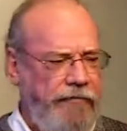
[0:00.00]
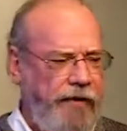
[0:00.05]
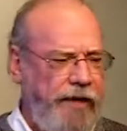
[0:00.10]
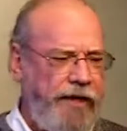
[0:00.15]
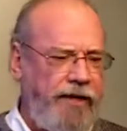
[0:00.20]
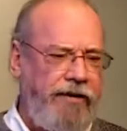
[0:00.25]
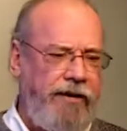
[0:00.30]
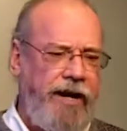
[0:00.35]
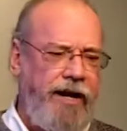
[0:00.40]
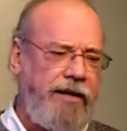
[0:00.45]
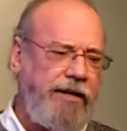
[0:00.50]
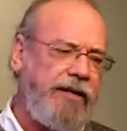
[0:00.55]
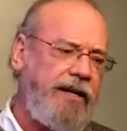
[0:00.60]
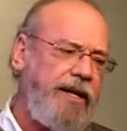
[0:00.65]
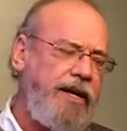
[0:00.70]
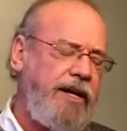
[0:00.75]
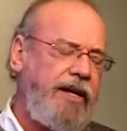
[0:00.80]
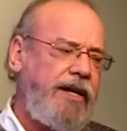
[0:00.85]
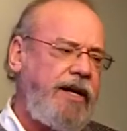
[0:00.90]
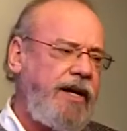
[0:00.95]
to figure out
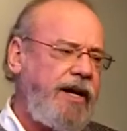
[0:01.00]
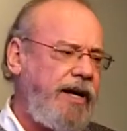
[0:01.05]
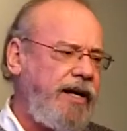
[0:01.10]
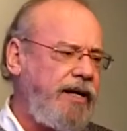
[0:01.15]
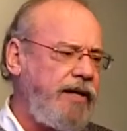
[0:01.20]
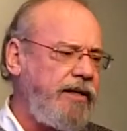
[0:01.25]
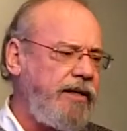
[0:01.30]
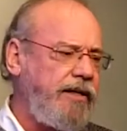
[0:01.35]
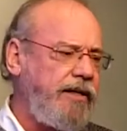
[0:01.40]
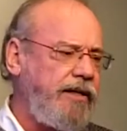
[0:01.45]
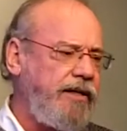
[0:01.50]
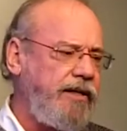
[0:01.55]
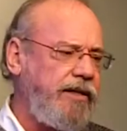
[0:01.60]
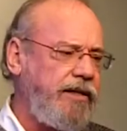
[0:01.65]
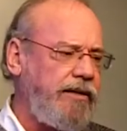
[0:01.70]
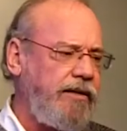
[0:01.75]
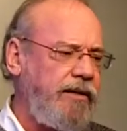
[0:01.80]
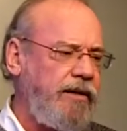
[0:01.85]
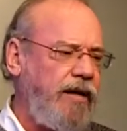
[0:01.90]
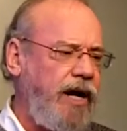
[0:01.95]
how
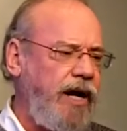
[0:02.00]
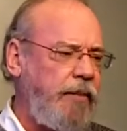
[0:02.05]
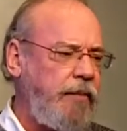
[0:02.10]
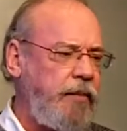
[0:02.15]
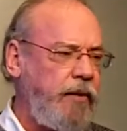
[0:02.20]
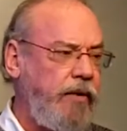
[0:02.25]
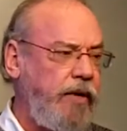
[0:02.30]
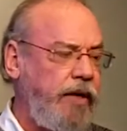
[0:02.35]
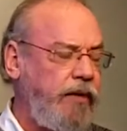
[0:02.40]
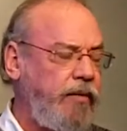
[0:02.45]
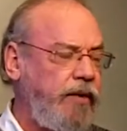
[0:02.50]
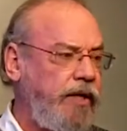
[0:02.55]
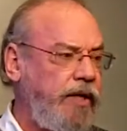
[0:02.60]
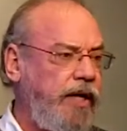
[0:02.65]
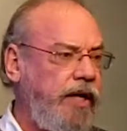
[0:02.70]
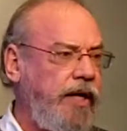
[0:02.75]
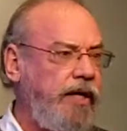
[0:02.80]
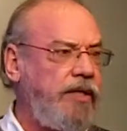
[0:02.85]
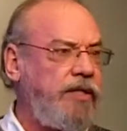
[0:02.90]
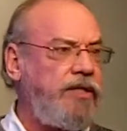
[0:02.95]
to operate when you
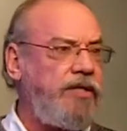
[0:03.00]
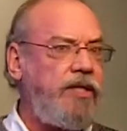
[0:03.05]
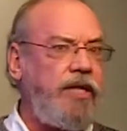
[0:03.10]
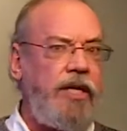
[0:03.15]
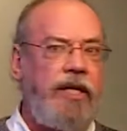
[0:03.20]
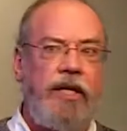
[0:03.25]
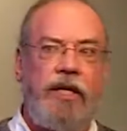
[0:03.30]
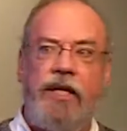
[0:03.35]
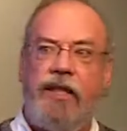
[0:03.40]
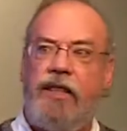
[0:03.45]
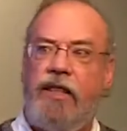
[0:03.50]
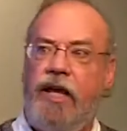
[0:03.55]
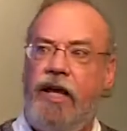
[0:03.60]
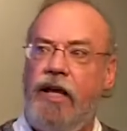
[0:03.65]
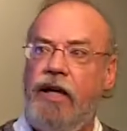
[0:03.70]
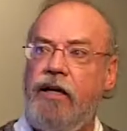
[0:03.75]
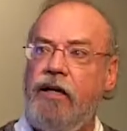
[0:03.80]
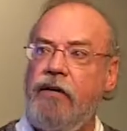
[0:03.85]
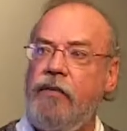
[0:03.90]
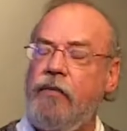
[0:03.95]
can't see
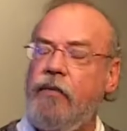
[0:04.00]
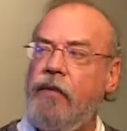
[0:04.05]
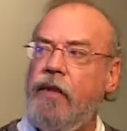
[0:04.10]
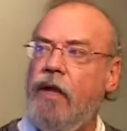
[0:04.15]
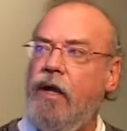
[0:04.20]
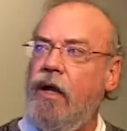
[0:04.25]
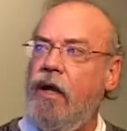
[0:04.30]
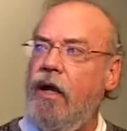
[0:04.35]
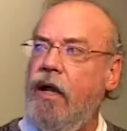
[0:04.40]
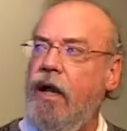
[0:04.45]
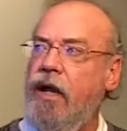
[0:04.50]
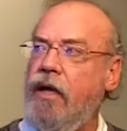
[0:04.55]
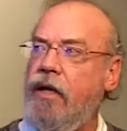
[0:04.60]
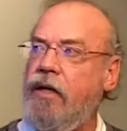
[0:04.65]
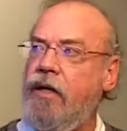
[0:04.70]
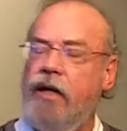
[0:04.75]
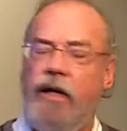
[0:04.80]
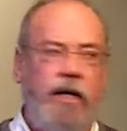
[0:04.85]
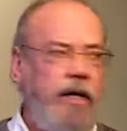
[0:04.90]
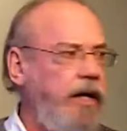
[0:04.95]
anything.
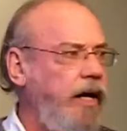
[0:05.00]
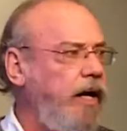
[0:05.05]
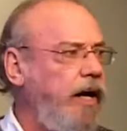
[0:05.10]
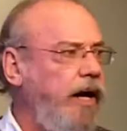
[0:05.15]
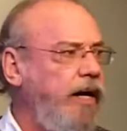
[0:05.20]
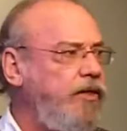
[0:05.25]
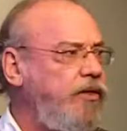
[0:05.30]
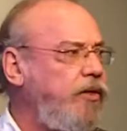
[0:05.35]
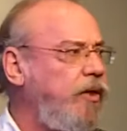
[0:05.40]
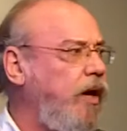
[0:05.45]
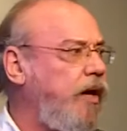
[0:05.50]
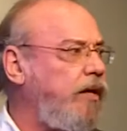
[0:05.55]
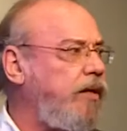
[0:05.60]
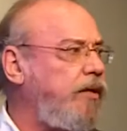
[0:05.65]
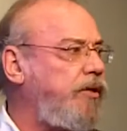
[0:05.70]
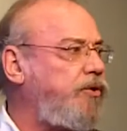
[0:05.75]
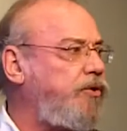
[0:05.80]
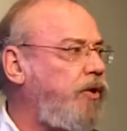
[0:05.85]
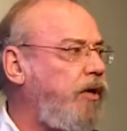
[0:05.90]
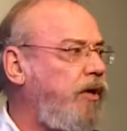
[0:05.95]
And I thought
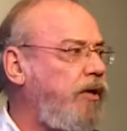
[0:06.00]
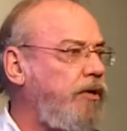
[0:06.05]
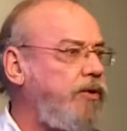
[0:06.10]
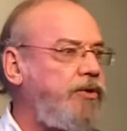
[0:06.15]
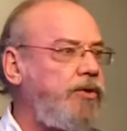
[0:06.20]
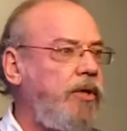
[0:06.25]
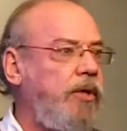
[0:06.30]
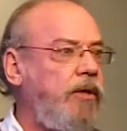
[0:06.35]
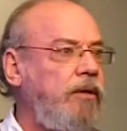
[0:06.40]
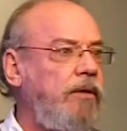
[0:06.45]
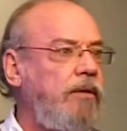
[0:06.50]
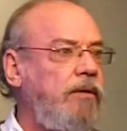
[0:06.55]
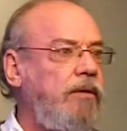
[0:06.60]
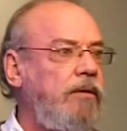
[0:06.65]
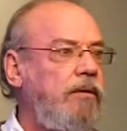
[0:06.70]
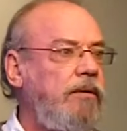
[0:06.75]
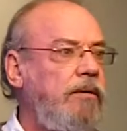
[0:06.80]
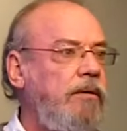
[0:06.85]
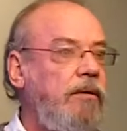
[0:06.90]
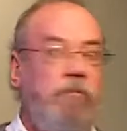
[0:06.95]
of the church.
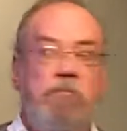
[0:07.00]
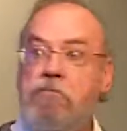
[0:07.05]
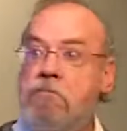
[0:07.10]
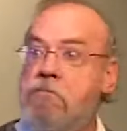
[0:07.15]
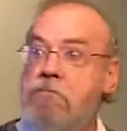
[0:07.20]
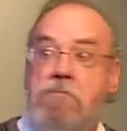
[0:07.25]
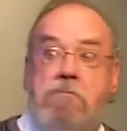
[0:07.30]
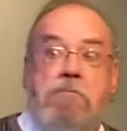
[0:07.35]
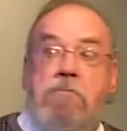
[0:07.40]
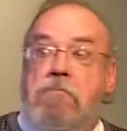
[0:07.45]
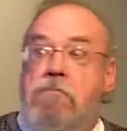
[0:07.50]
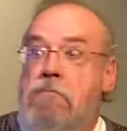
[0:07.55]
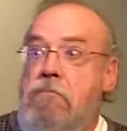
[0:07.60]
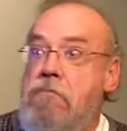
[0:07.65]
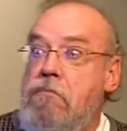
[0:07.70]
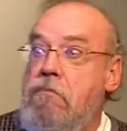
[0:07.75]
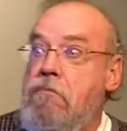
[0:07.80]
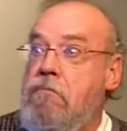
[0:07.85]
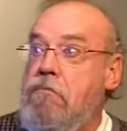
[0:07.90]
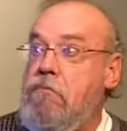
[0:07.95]

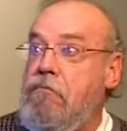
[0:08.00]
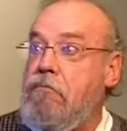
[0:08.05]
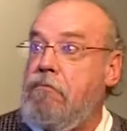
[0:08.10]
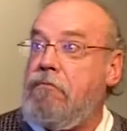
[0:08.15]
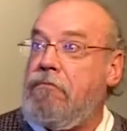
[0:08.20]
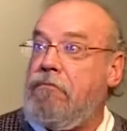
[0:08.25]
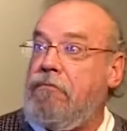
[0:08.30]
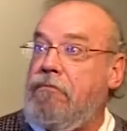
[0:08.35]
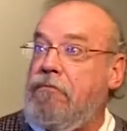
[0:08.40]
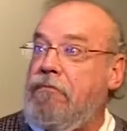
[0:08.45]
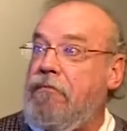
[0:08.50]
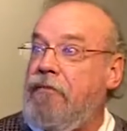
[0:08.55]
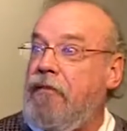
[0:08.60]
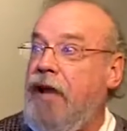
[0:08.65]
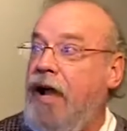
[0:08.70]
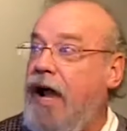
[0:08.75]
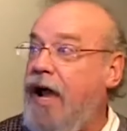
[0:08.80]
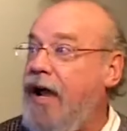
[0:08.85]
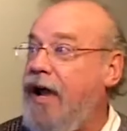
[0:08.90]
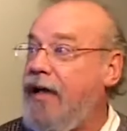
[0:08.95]

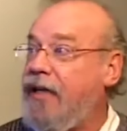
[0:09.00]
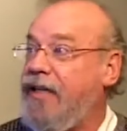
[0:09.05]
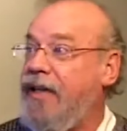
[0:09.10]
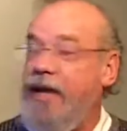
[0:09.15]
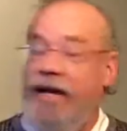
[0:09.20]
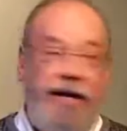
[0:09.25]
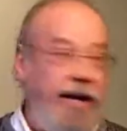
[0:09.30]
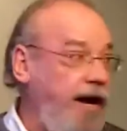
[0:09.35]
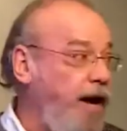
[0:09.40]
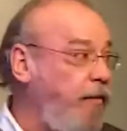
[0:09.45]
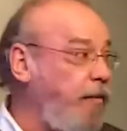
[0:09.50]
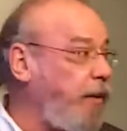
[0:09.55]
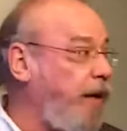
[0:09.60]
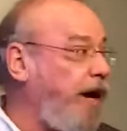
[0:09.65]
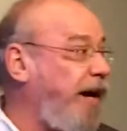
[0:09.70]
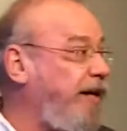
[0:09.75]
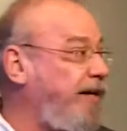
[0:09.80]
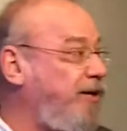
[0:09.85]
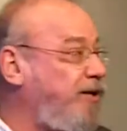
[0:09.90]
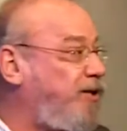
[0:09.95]
I can't help
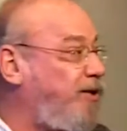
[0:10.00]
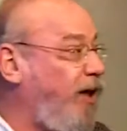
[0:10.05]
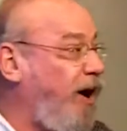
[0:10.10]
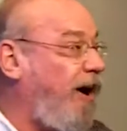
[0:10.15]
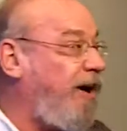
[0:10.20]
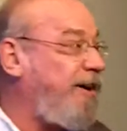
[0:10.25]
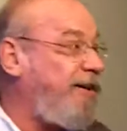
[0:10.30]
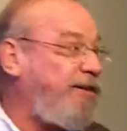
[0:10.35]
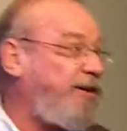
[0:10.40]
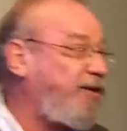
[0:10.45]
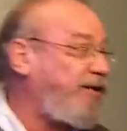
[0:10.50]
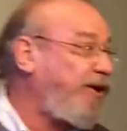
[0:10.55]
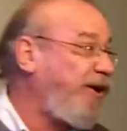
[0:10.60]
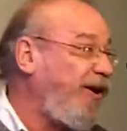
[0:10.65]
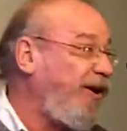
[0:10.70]
it. I just thought of the